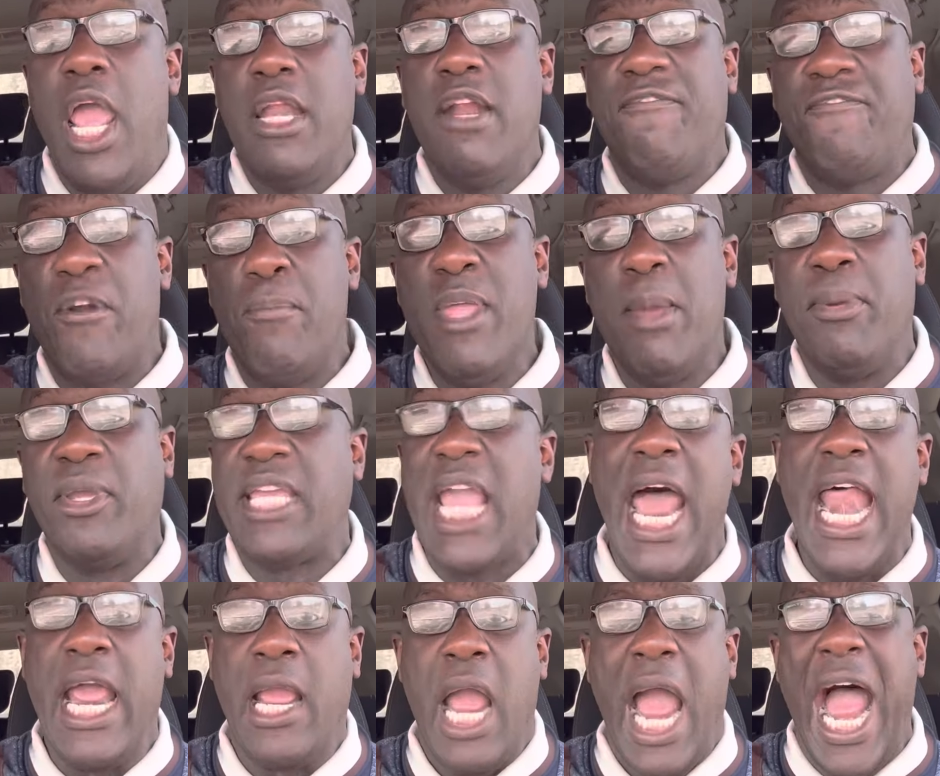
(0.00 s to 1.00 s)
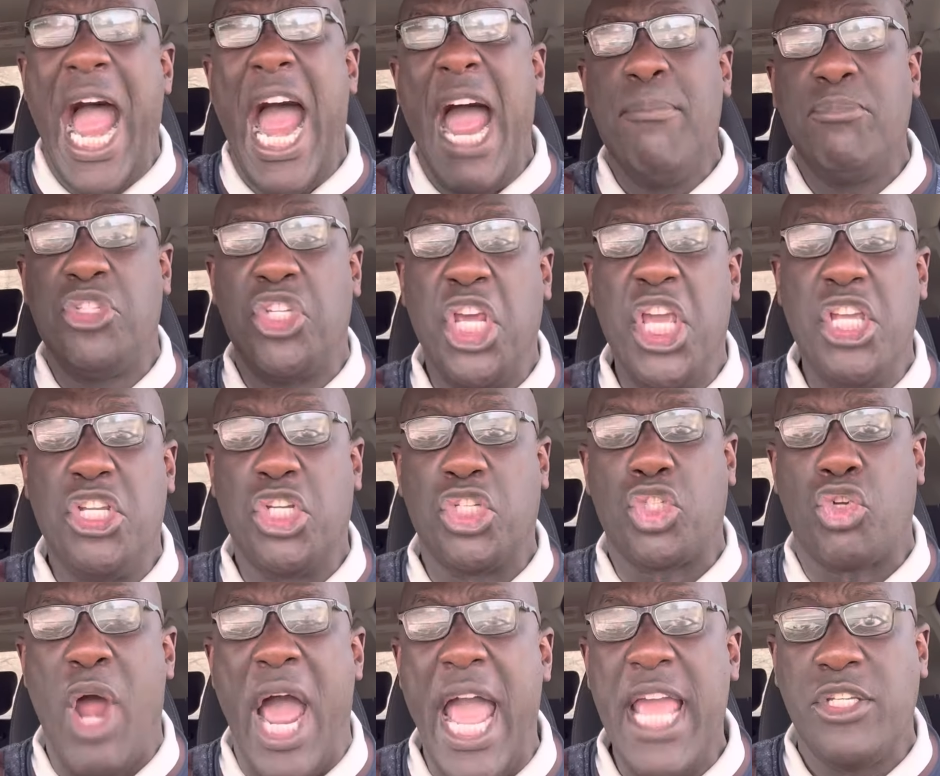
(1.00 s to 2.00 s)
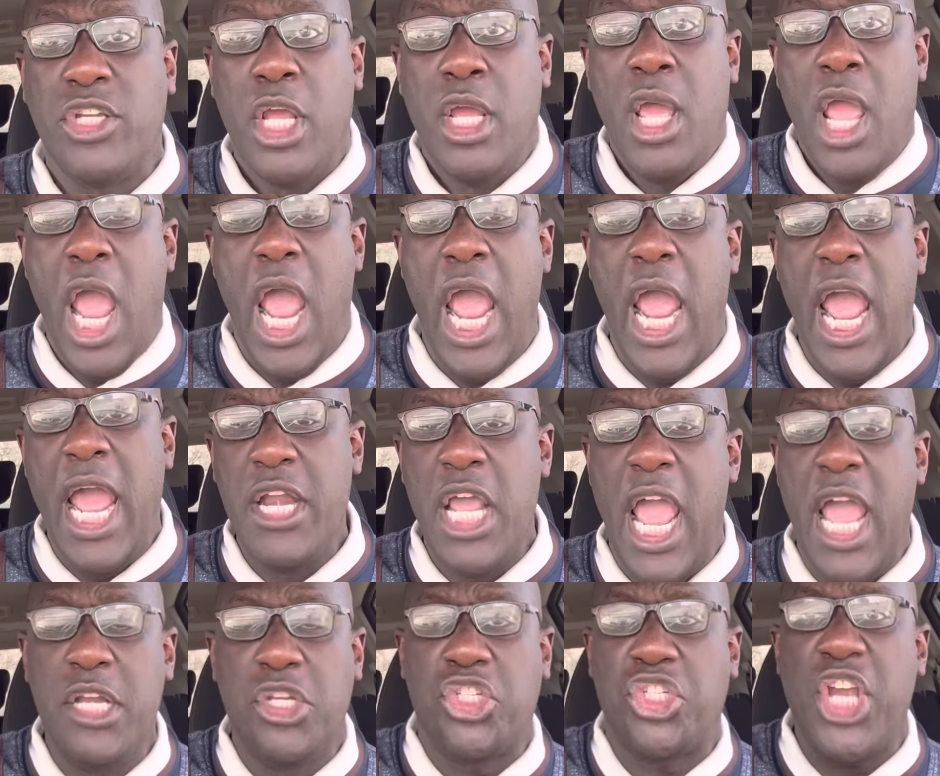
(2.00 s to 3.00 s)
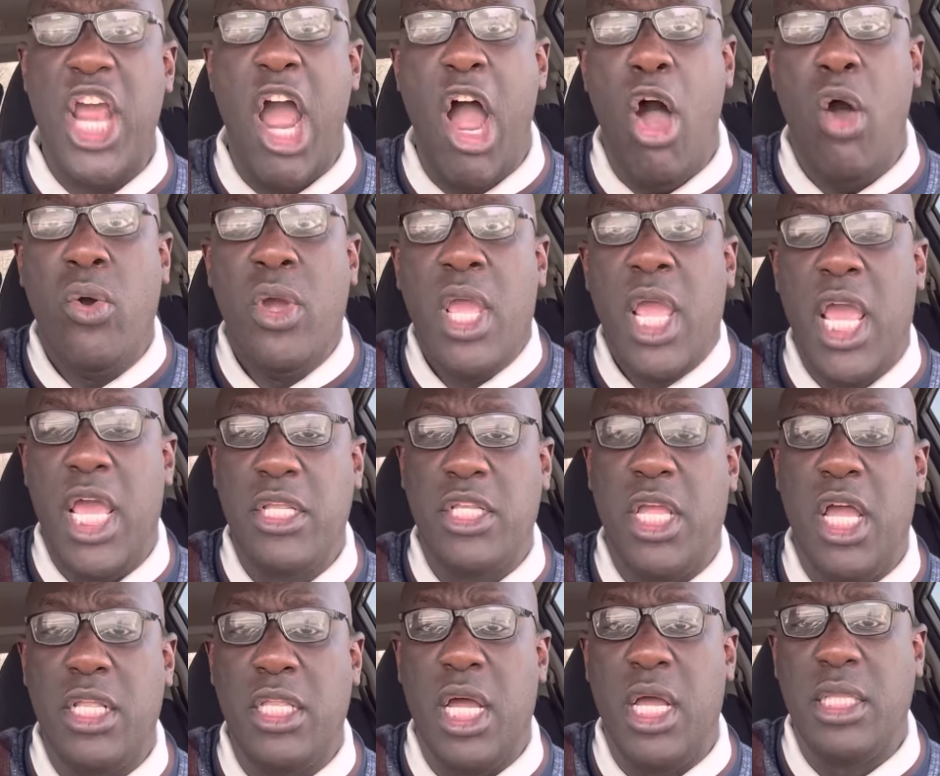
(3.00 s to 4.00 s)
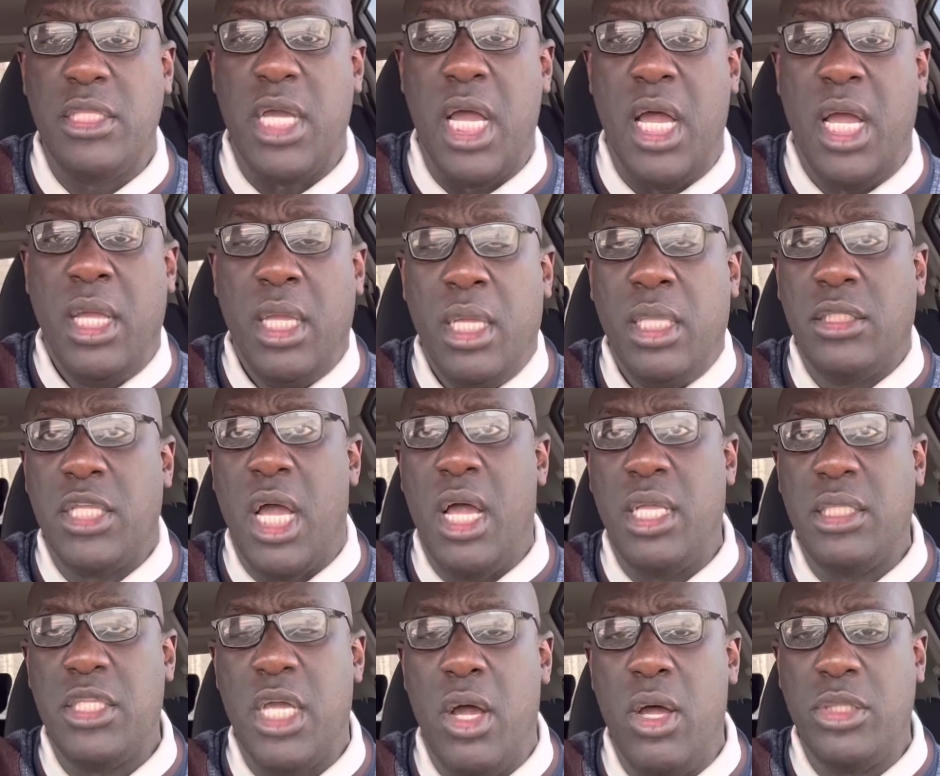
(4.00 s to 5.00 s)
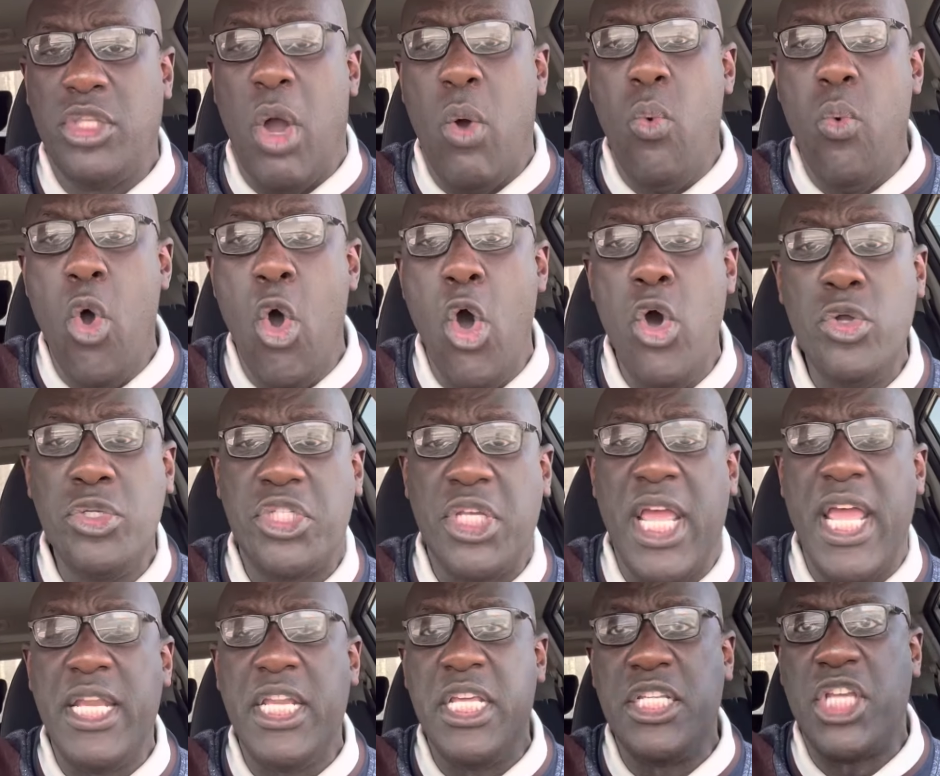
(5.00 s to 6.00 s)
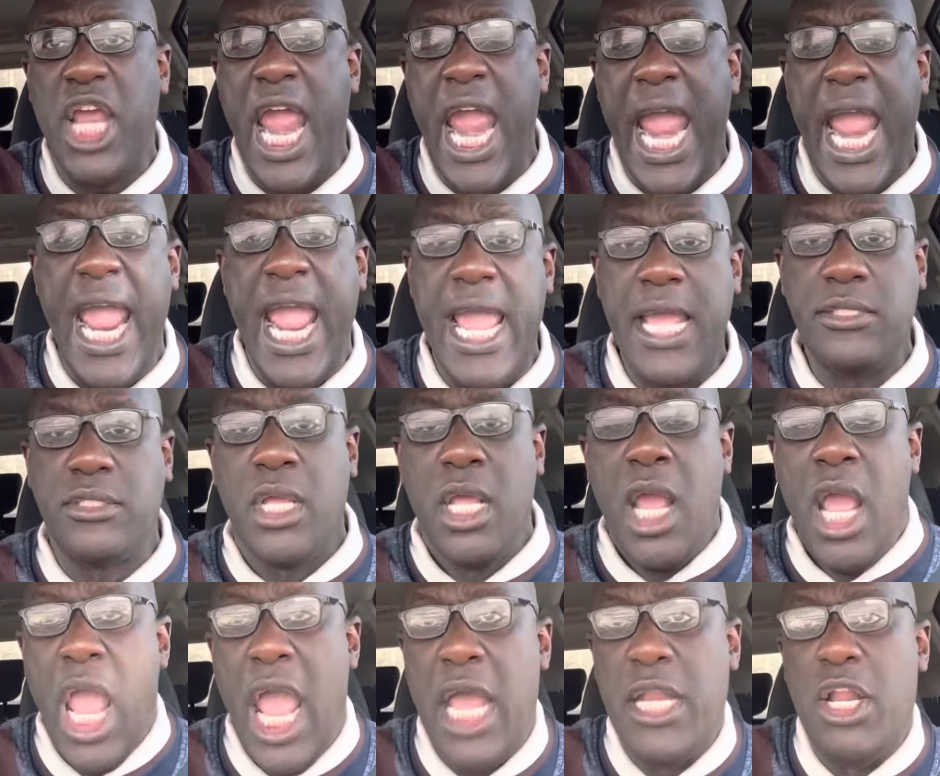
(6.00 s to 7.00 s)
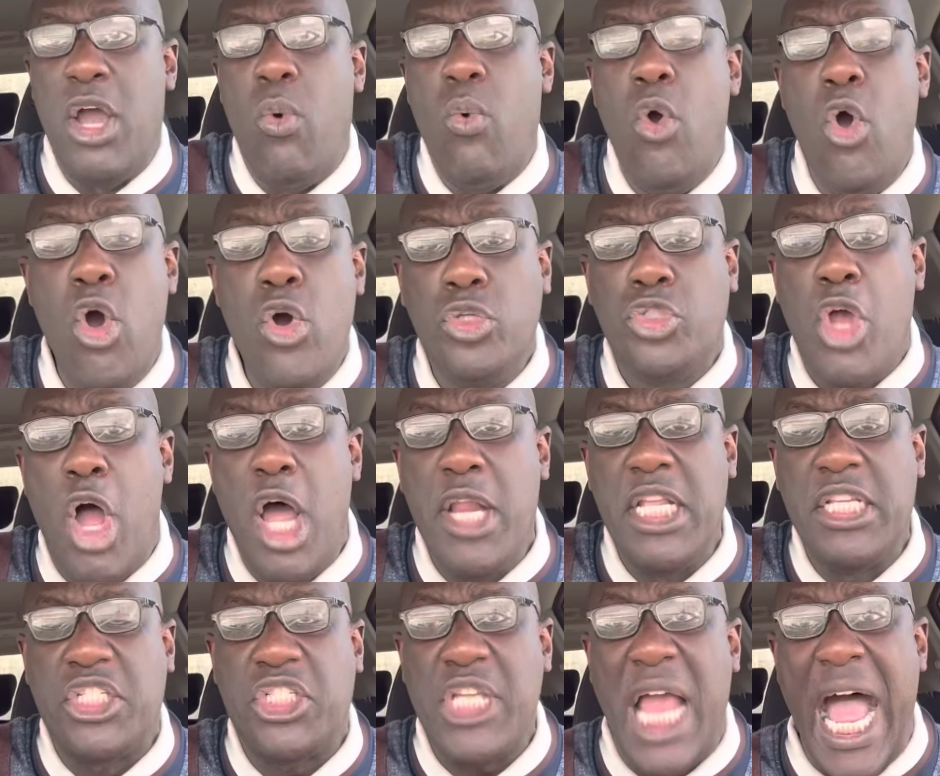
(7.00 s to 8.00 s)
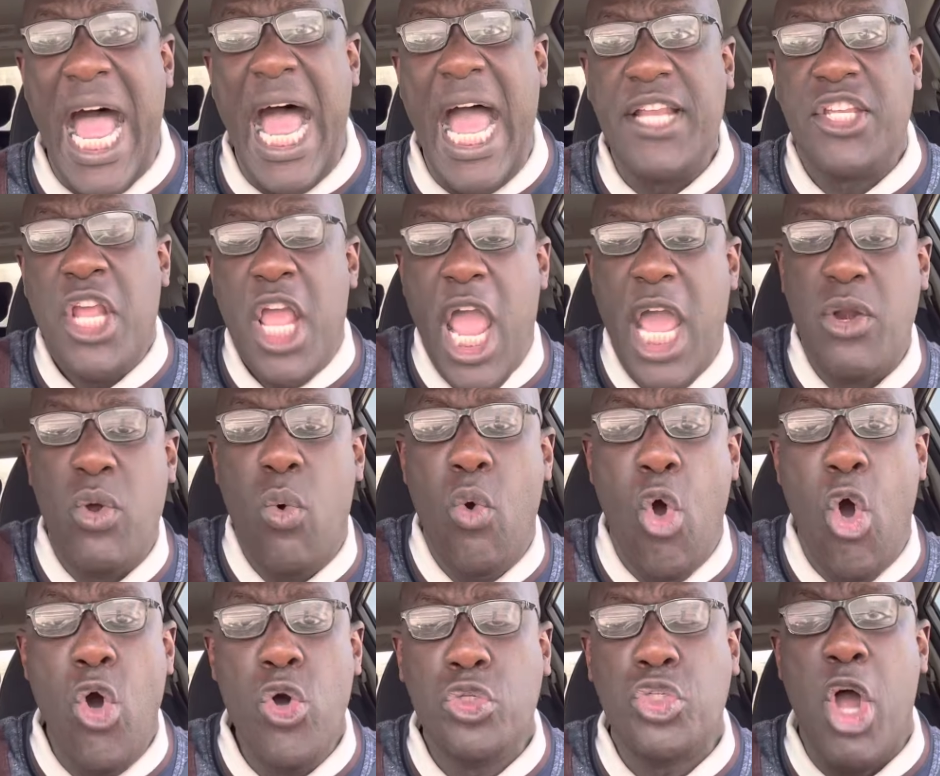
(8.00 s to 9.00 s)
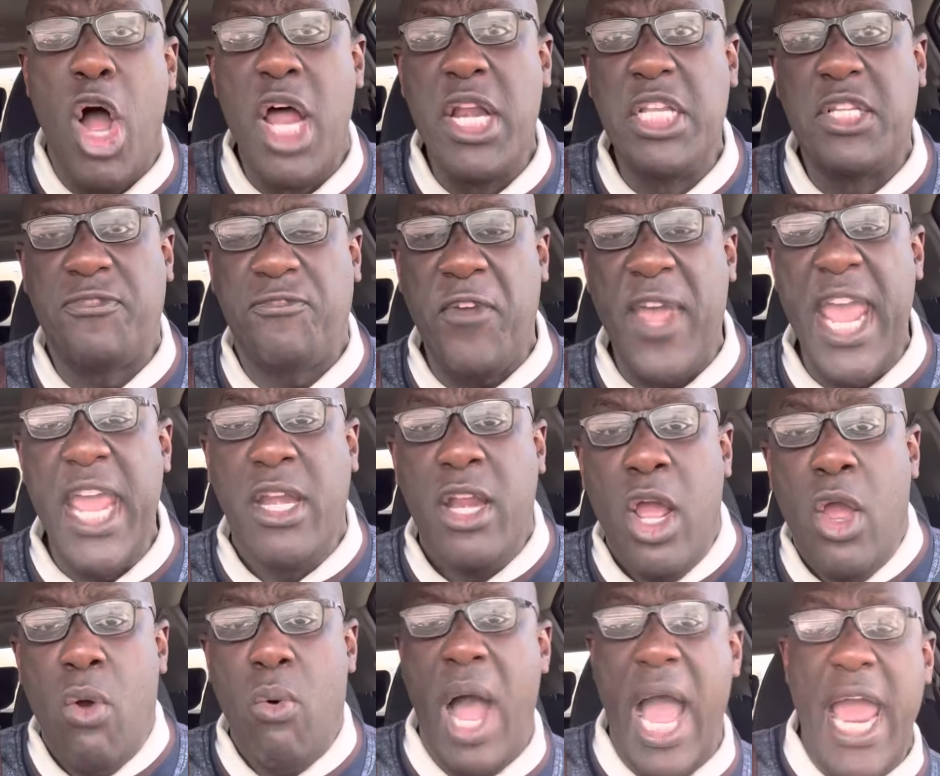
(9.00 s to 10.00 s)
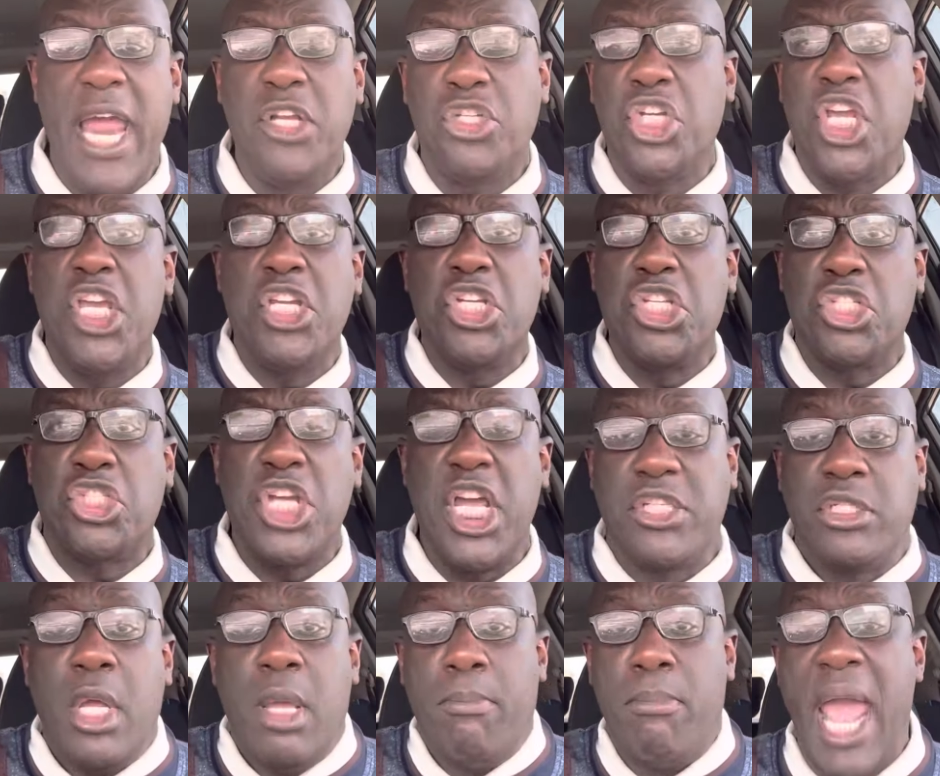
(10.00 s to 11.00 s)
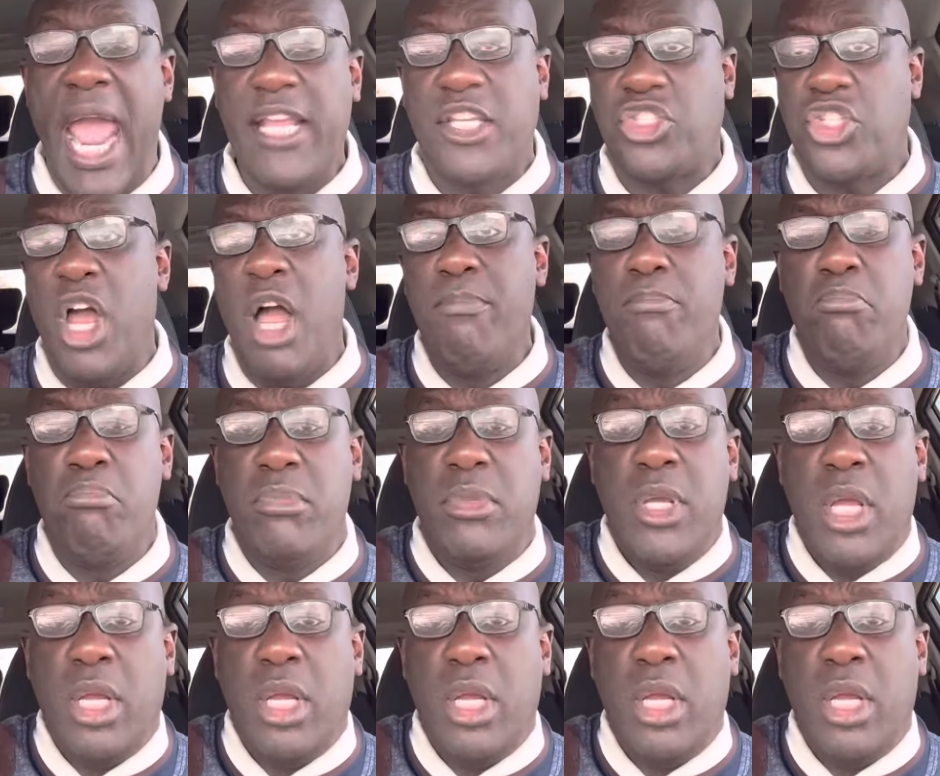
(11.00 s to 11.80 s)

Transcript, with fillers: from the beginning, I'm Jesus Christ, and, and show his, uh, the, the, the, the, wounds in his hands and the wounds on his sides and the wounds on his feet? Why did not Jesus just make some